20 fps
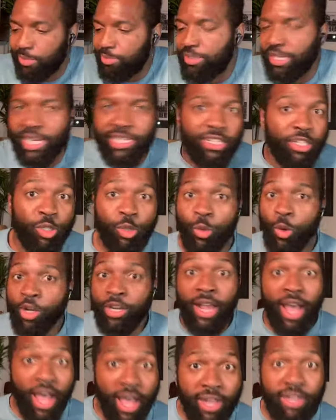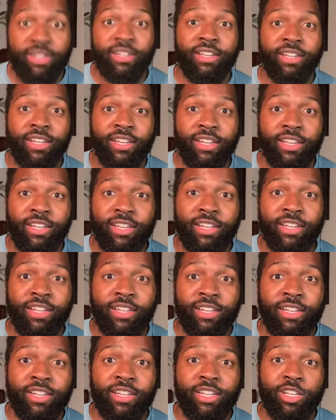So, you know, if he gets to
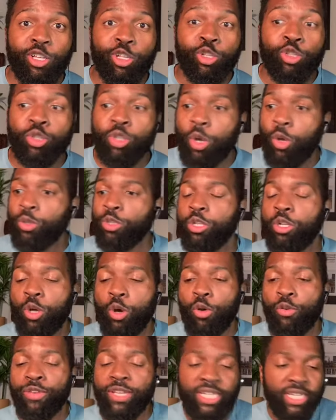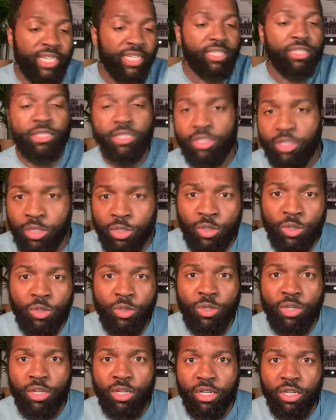do all the dirt,
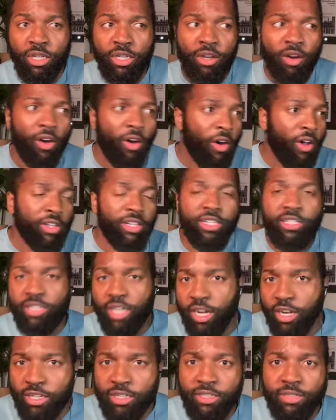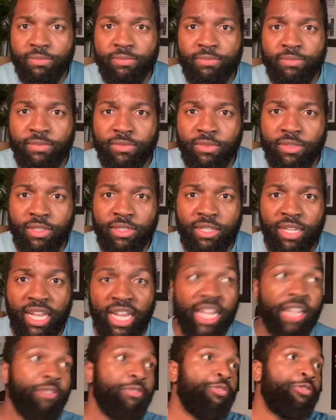inflate his assets
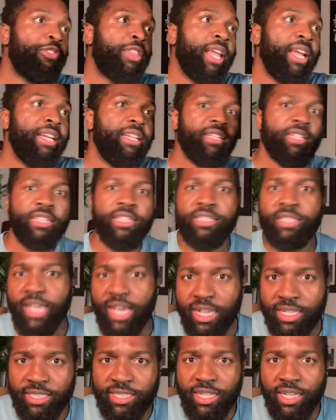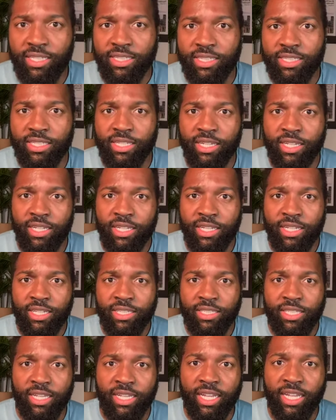to get a loan fraudulently,
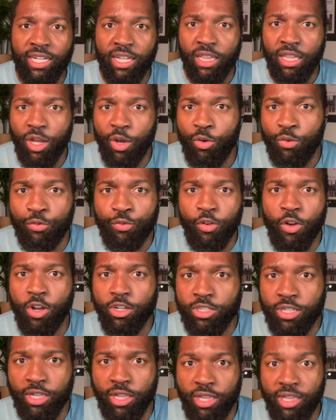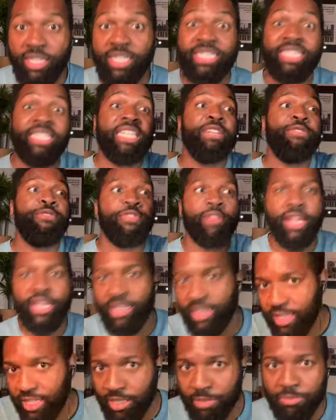deflate them to evade taxes
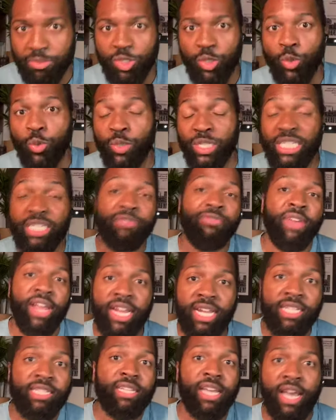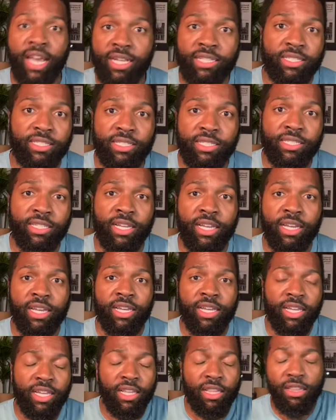Ill, un unlawfully,
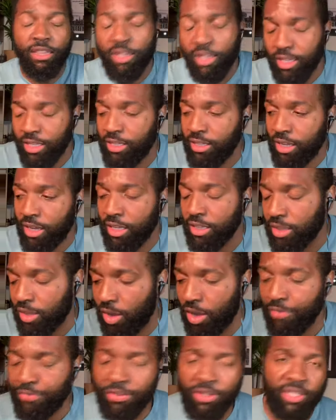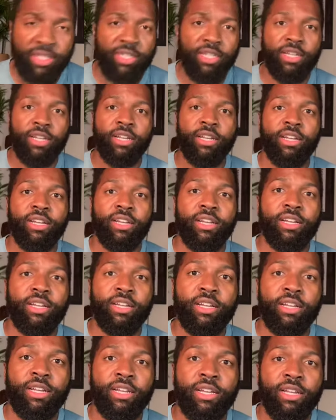and they can't look at it
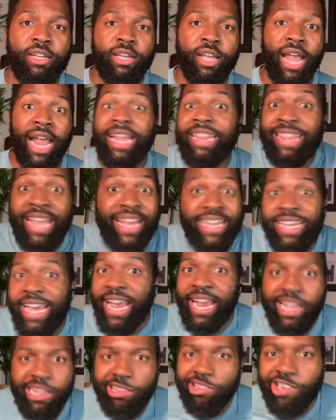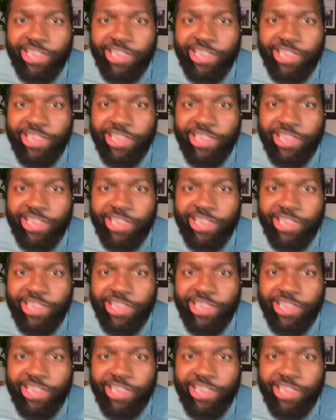because it's not in the